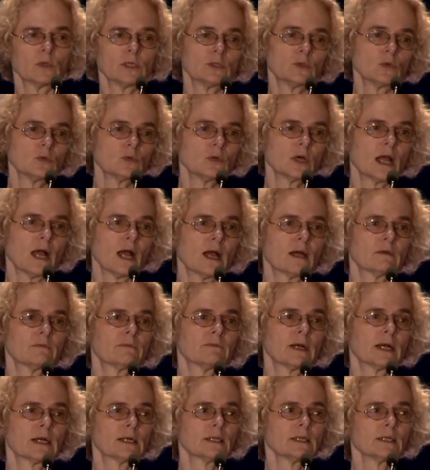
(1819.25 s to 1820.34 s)
do have
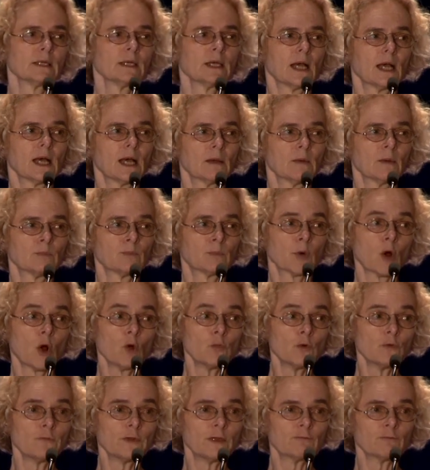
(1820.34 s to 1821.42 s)

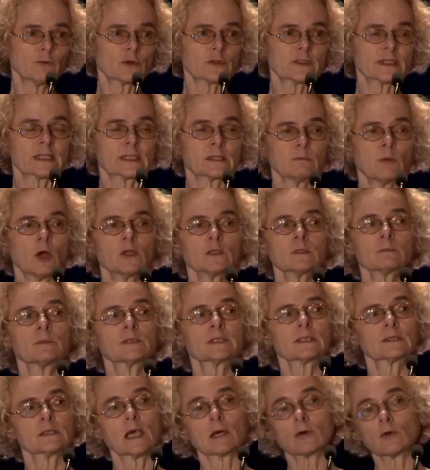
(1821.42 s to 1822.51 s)
Probufin for 6 months, but
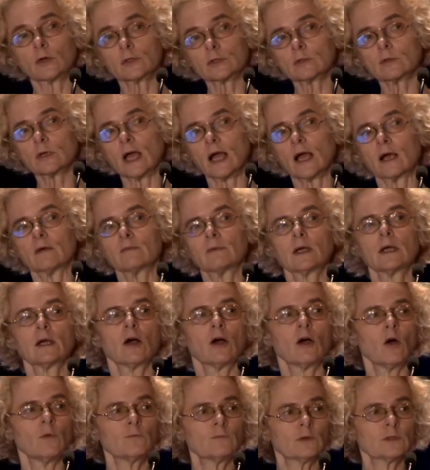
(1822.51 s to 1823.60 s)
they are going to have,
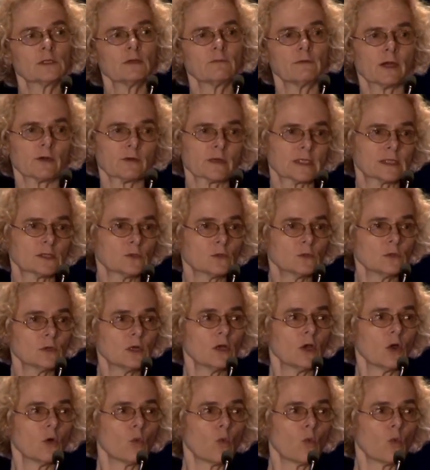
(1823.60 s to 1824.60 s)
hopefully very soon,